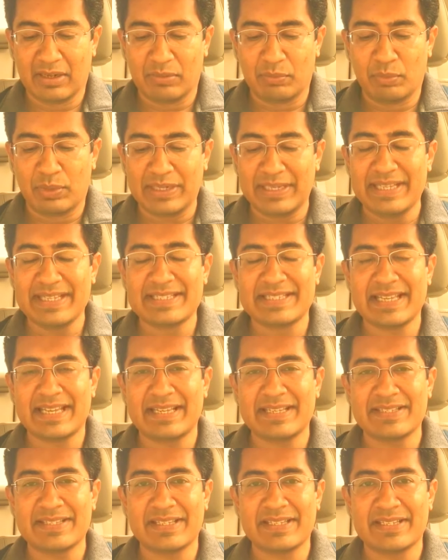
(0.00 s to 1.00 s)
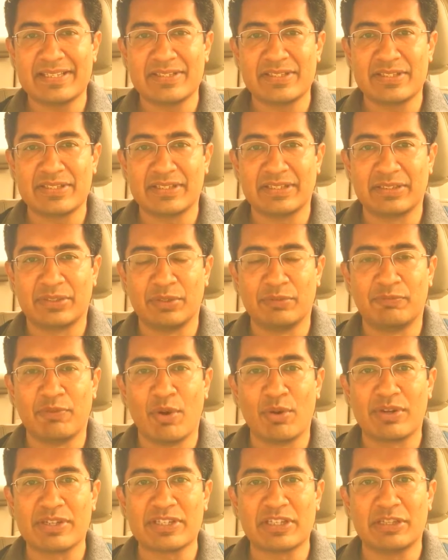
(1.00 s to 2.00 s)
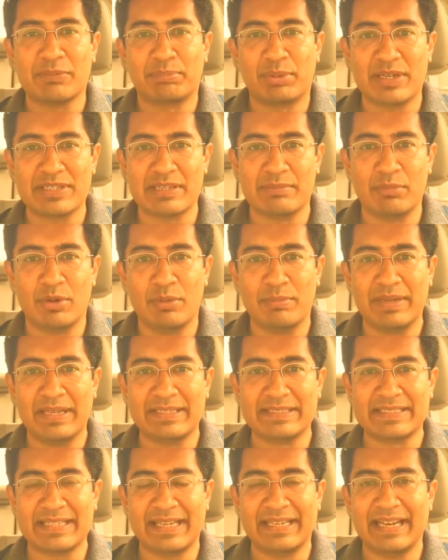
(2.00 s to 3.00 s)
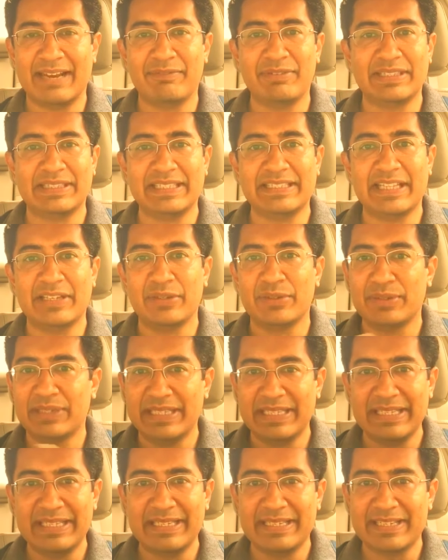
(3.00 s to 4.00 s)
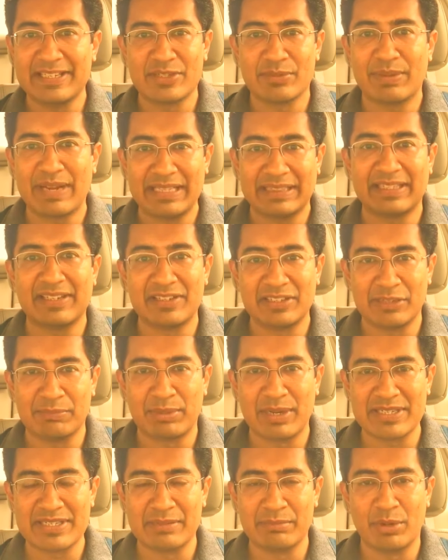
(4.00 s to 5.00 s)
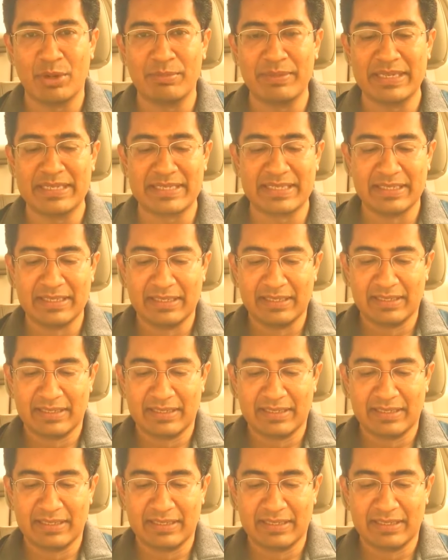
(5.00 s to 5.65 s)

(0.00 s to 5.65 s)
what he says is to focus on the present moment, and everything that you need is right there in the present moment.